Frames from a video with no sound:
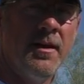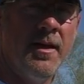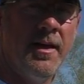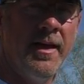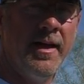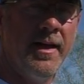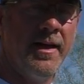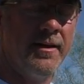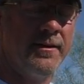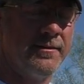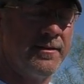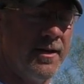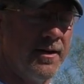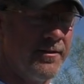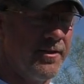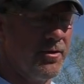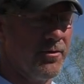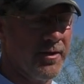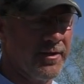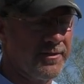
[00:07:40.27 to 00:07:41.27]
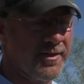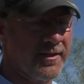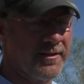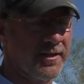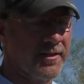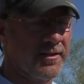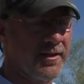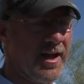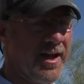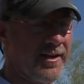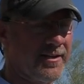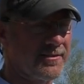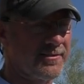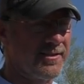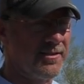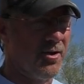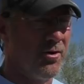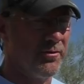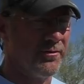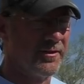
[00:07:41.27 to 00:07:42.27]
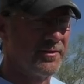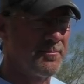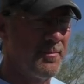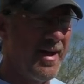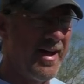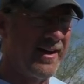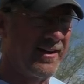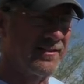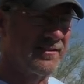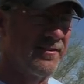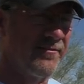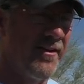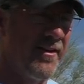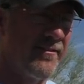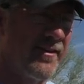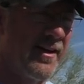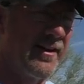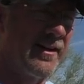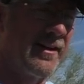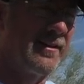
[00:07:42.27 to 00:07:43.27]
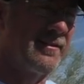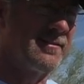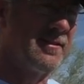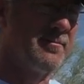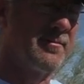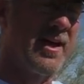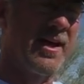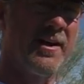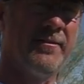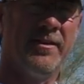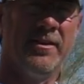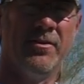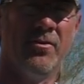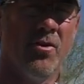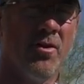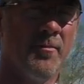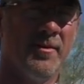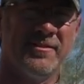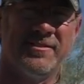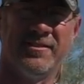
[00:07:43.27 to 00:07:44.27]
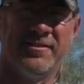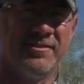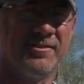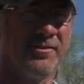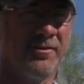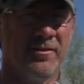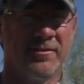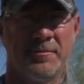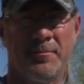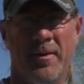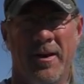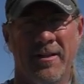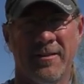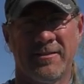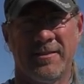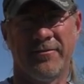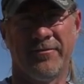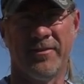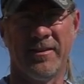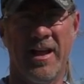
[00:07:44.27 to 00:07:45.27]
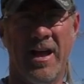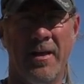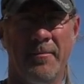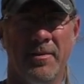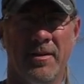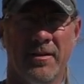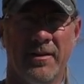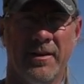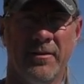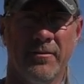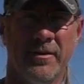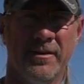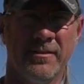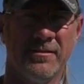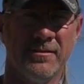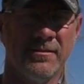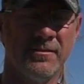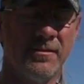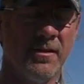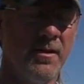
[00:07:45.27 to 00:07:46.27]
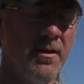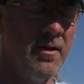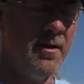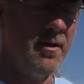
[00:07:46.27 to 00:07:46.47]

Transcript: And uh, the only thing that I can see holding this back is if I've got to get some kind of enormous insurance policy for liability reasons.